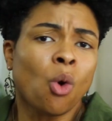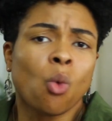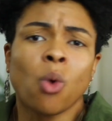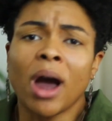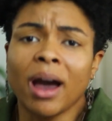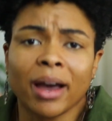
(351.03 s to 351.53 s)

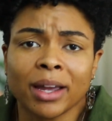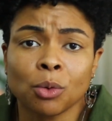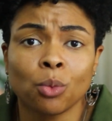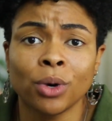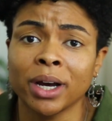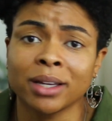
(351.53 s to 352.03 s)
Why?
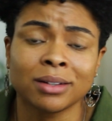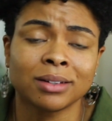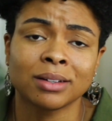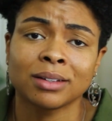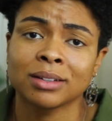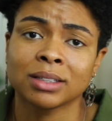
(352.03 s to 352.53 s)
One,
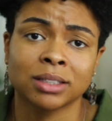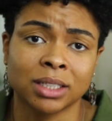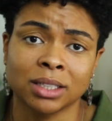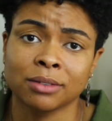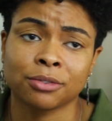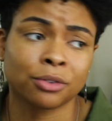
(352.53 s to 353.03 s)

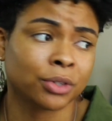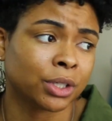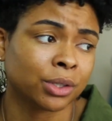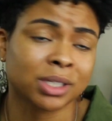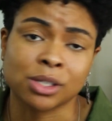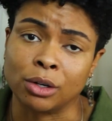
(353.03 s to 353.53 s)
look, for
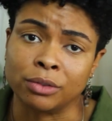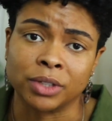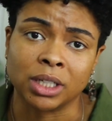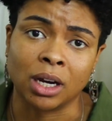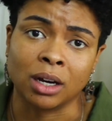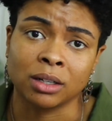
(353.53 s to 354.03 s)
real, it's
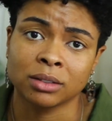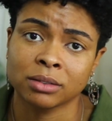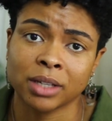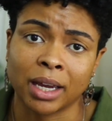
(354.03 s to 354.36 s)
COVID, y'all.